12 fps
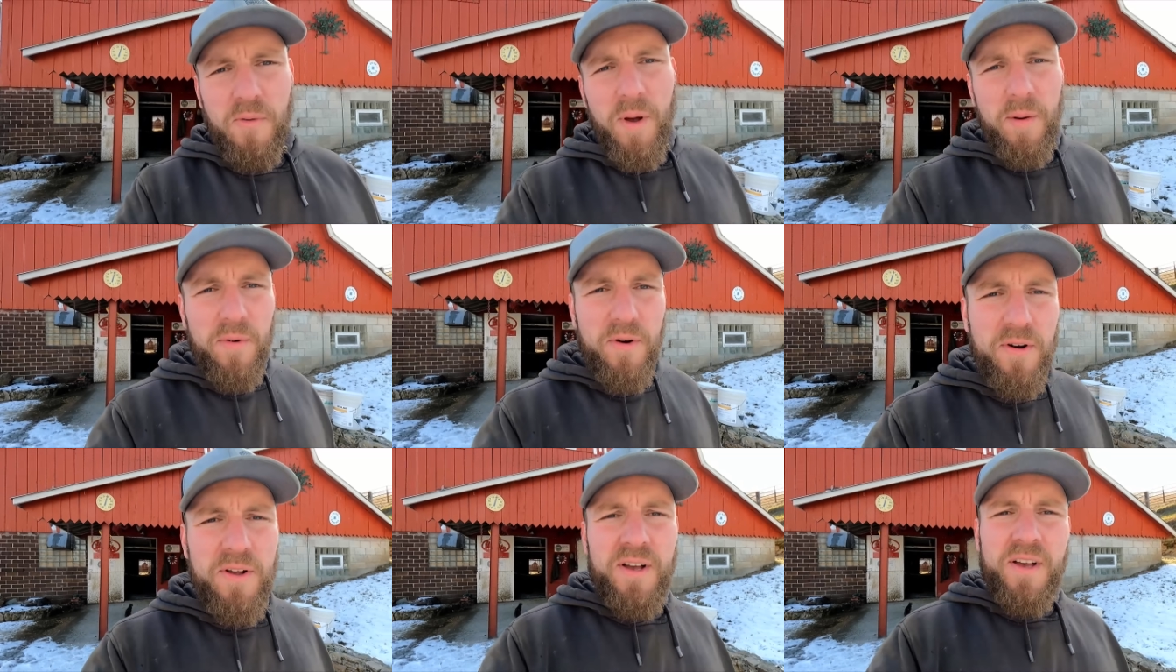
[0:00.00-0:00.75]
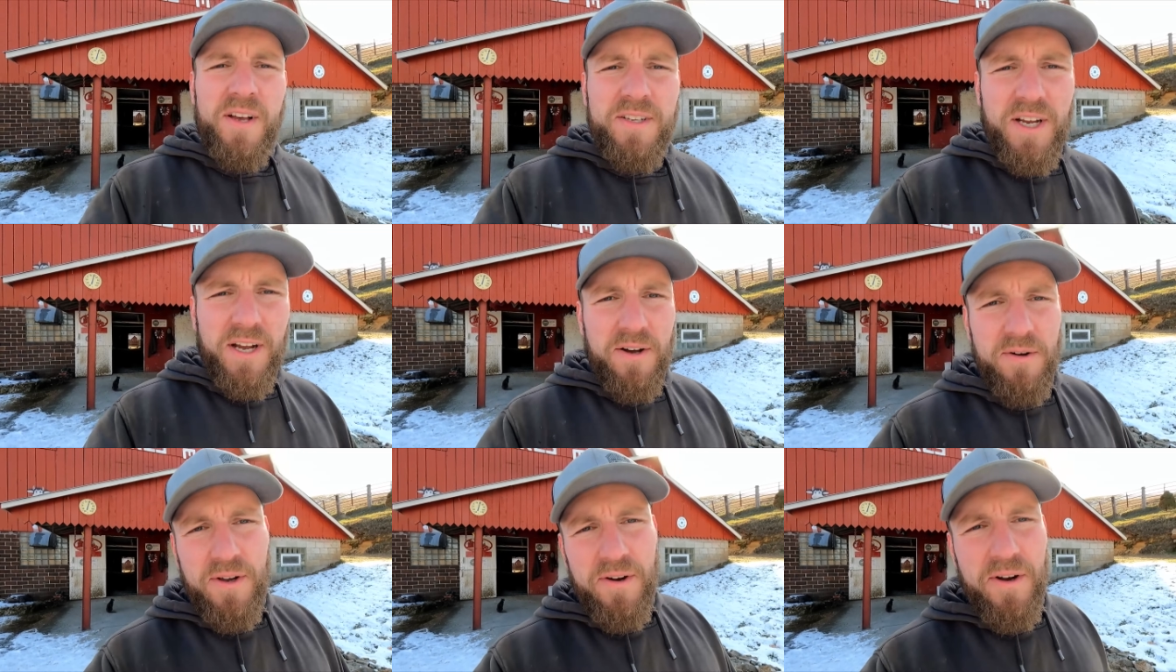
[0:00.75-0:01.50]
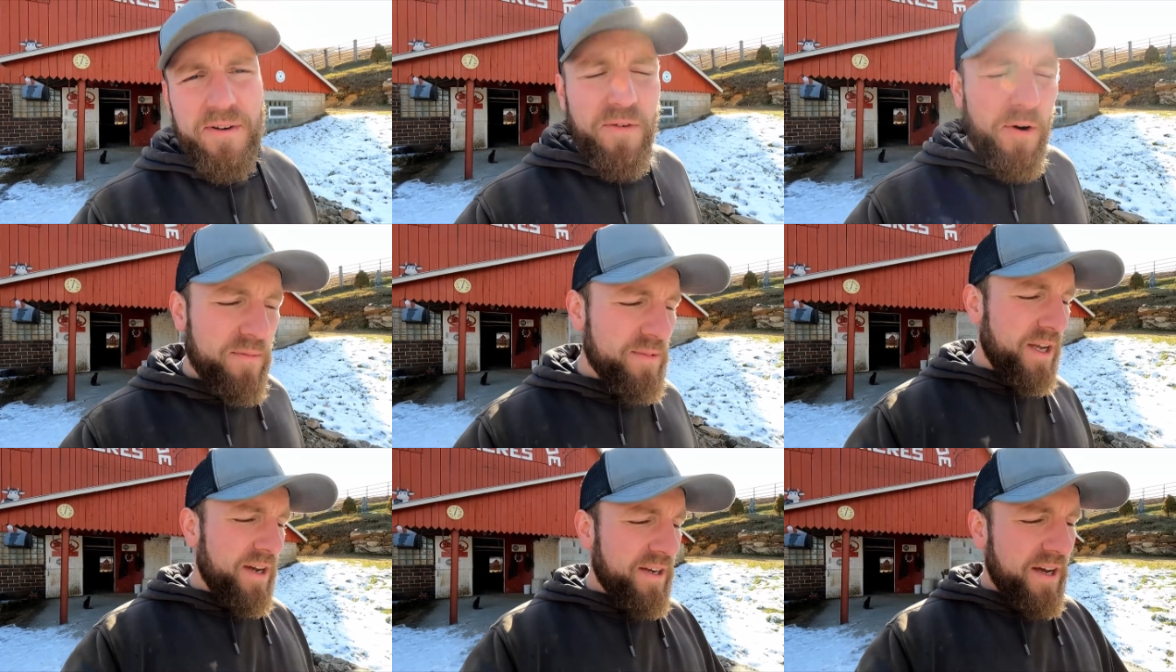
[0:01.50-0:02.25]
Remember, check out
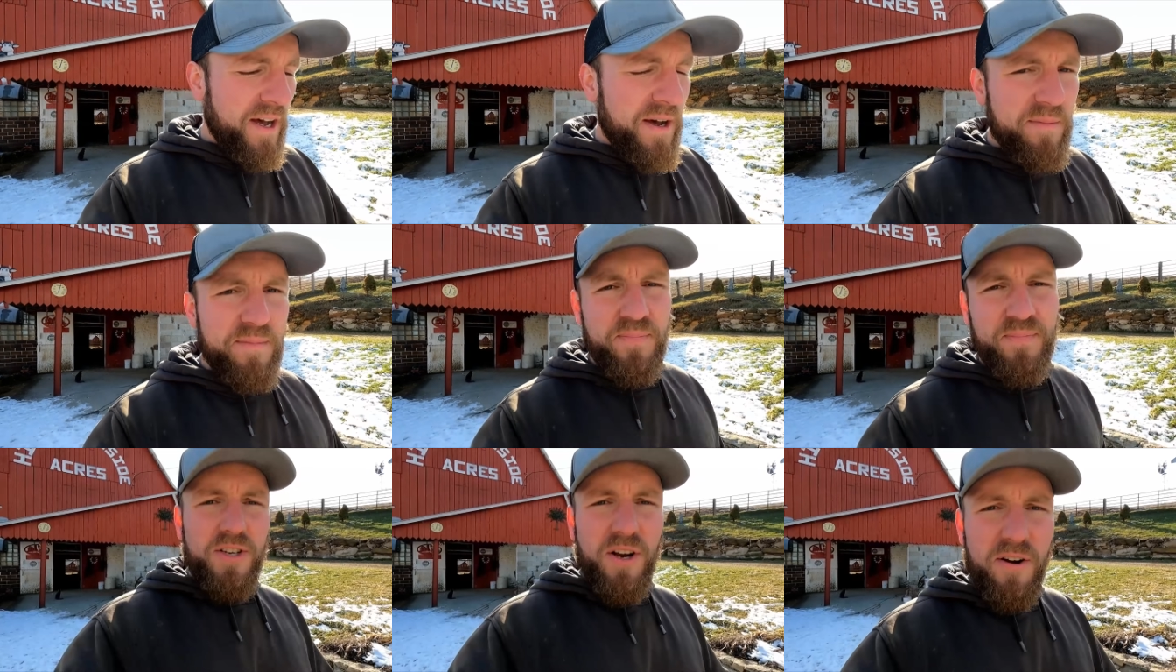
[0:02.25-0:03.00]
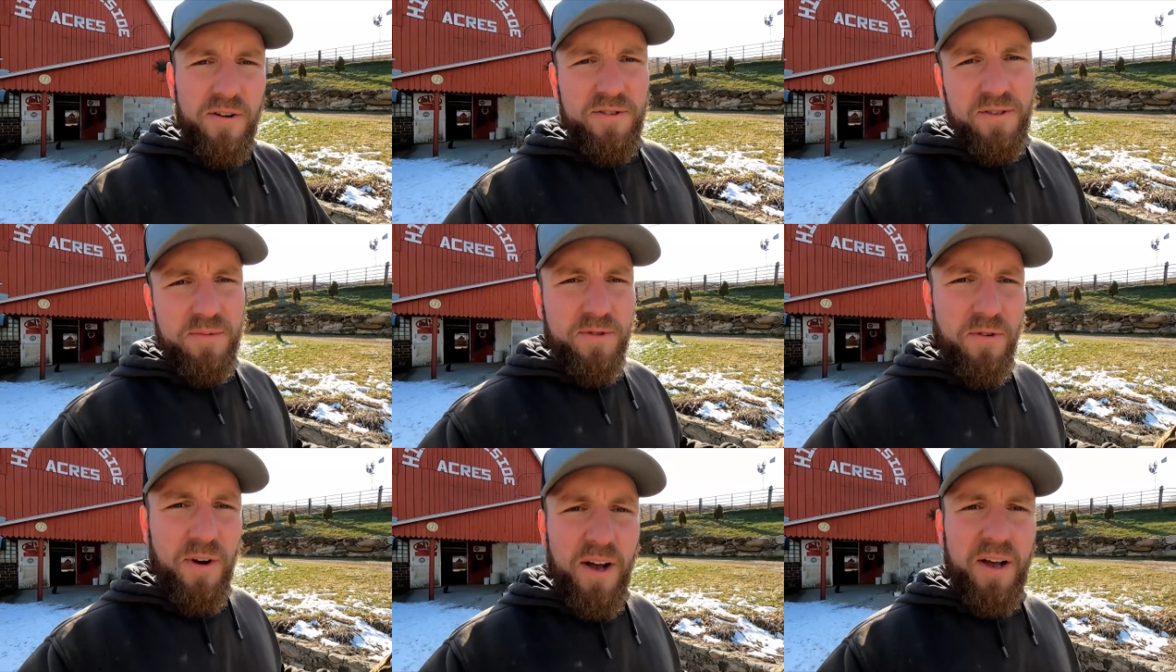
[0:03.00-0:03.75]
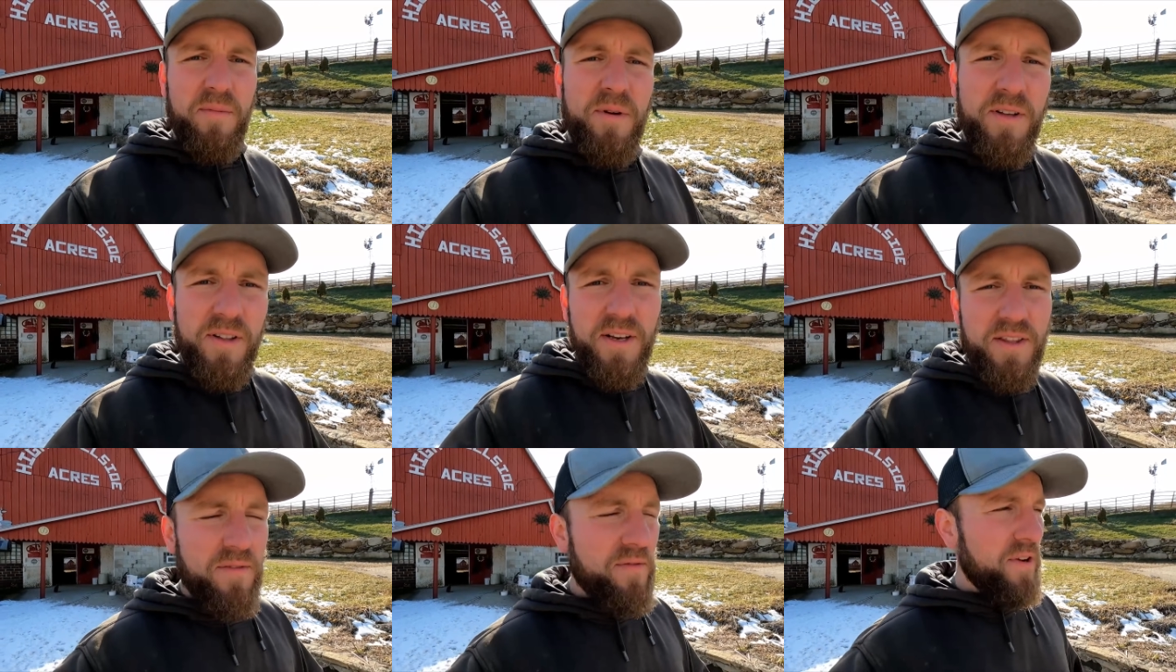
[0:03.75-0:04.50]
GierokFarms.com, share, subscribe,
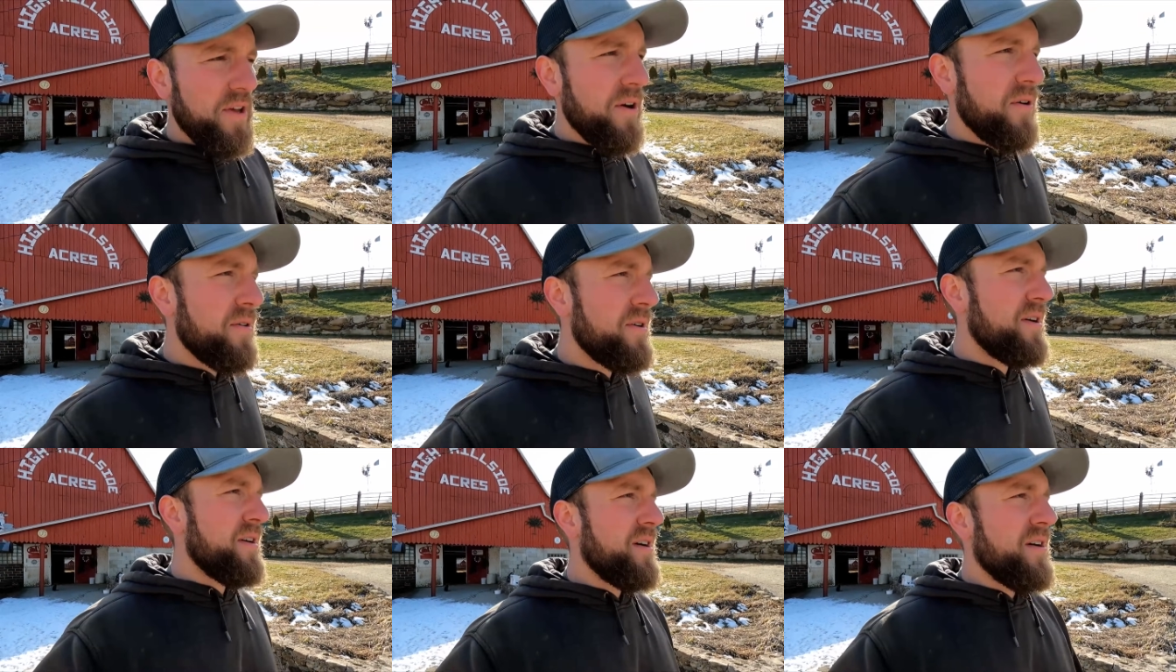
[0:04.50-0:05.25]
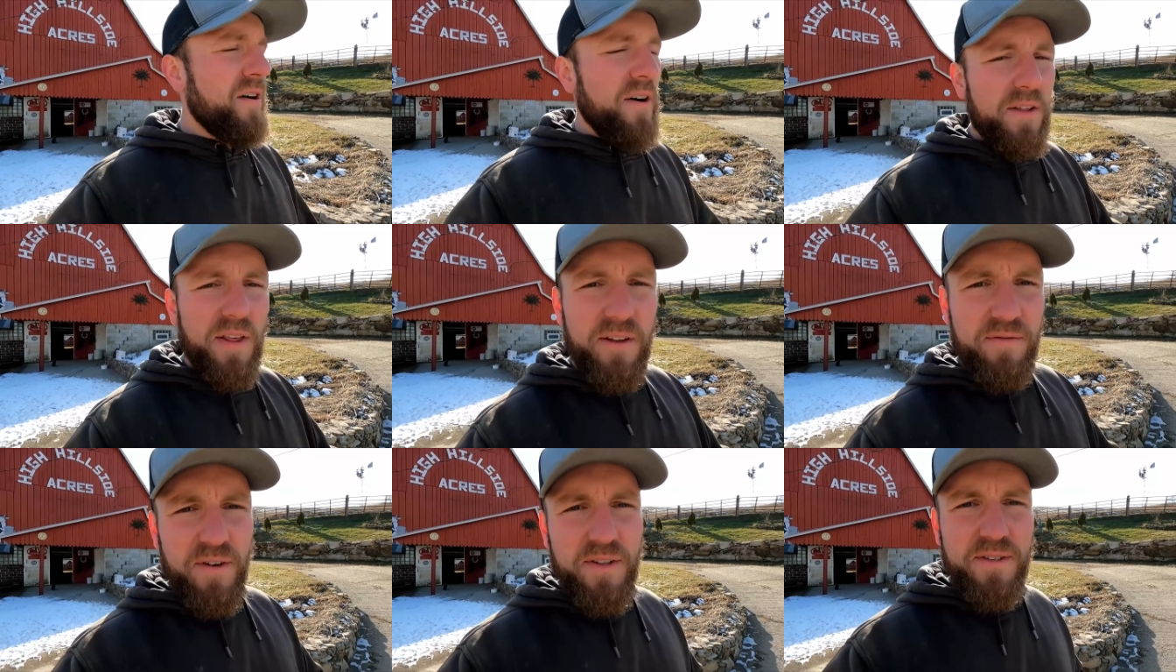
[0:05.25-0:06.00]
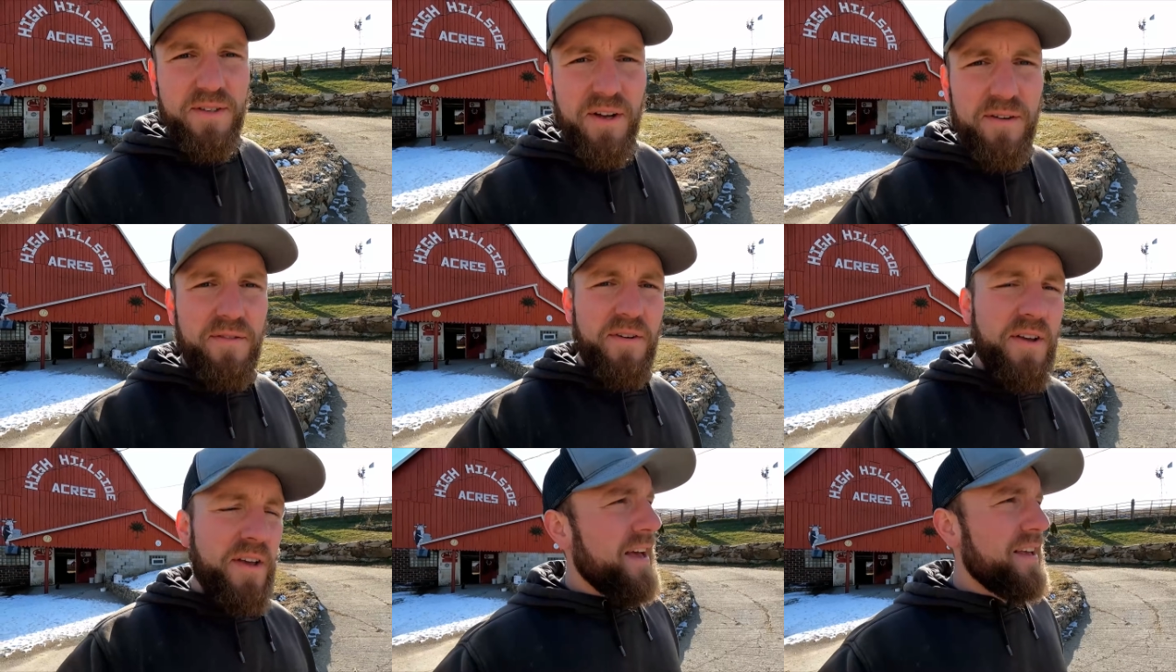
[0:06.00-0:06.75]
like the video, all that fun
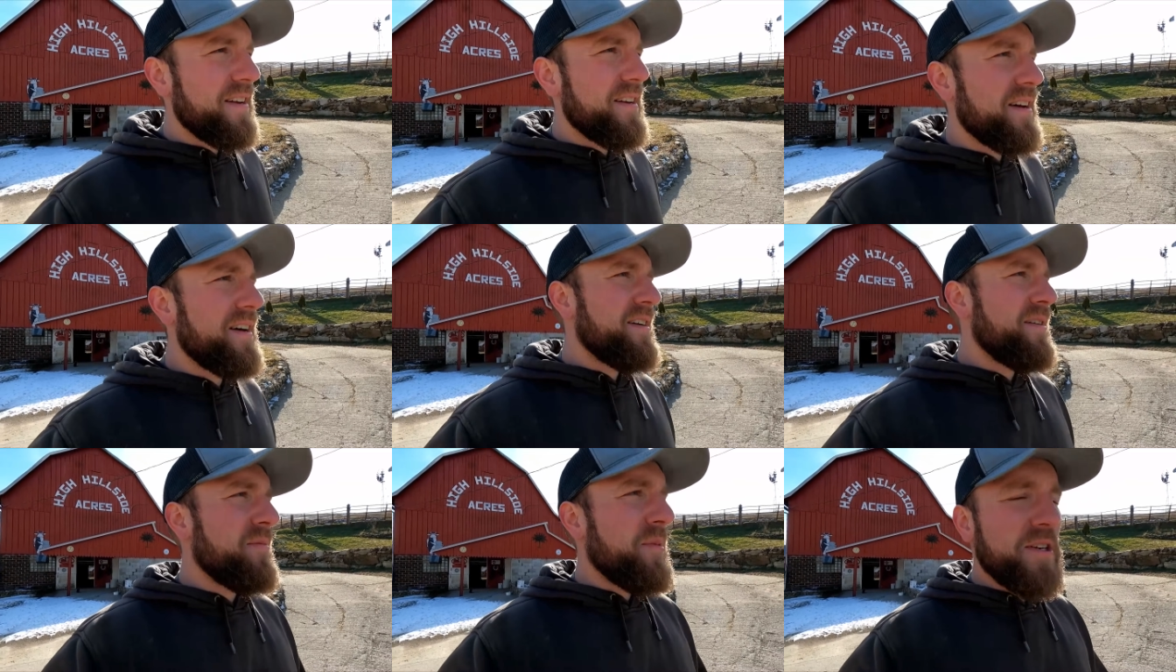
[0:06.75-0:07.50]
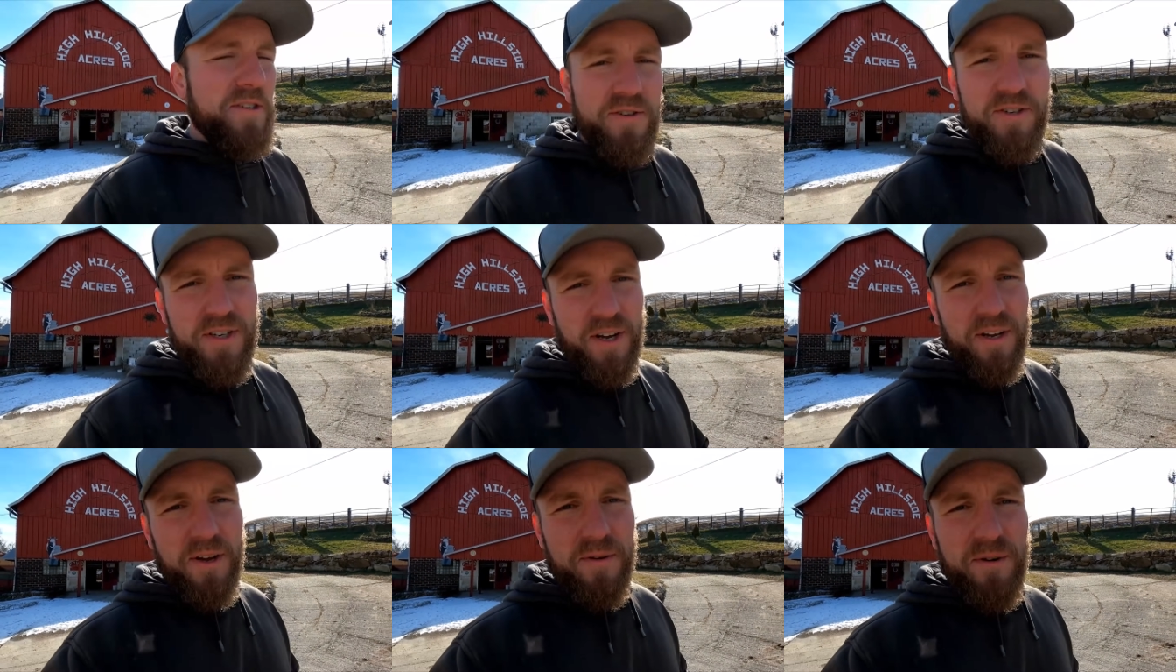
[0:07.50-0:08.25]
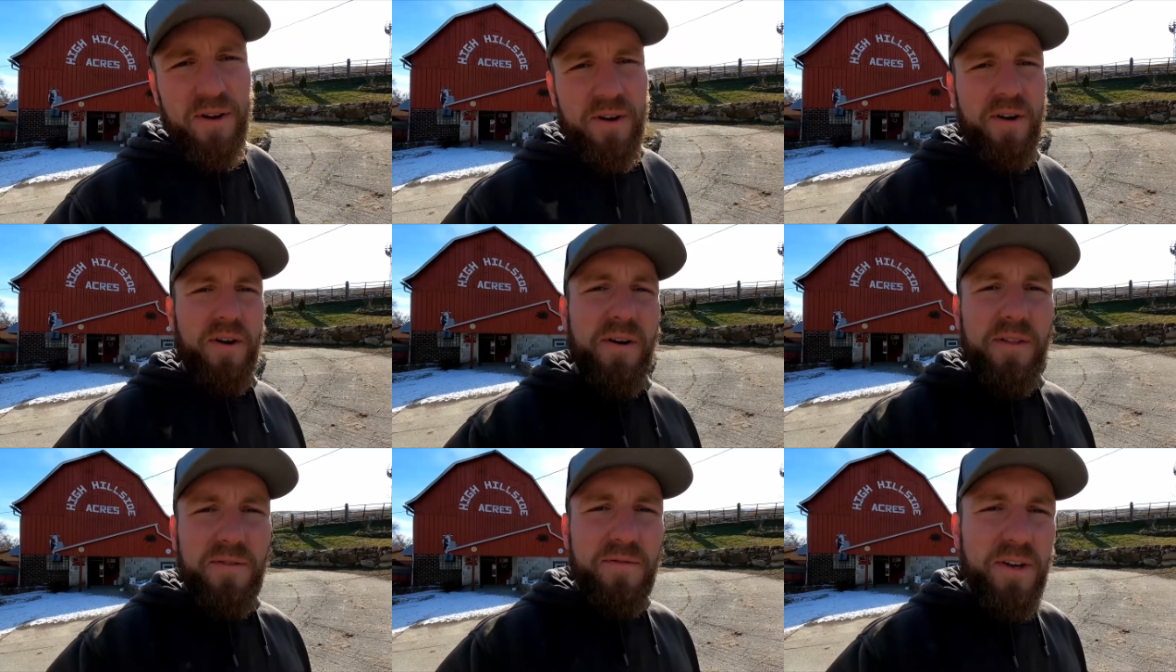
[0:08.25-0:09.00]
stuff, and make sure to check out our
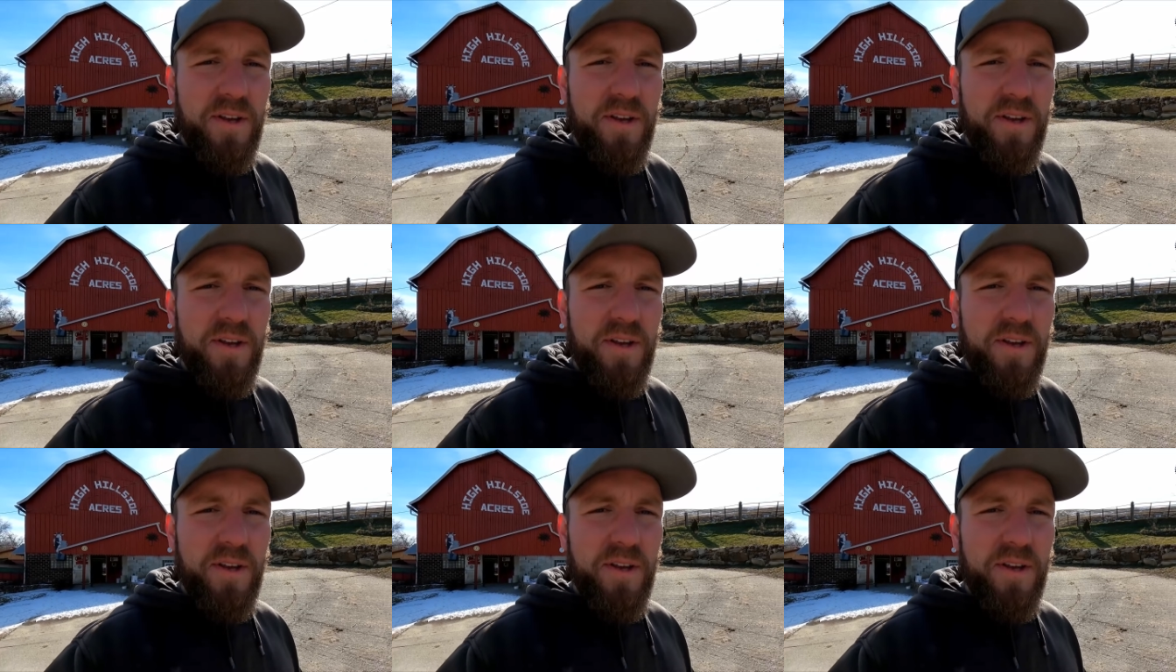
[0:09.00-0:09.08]
other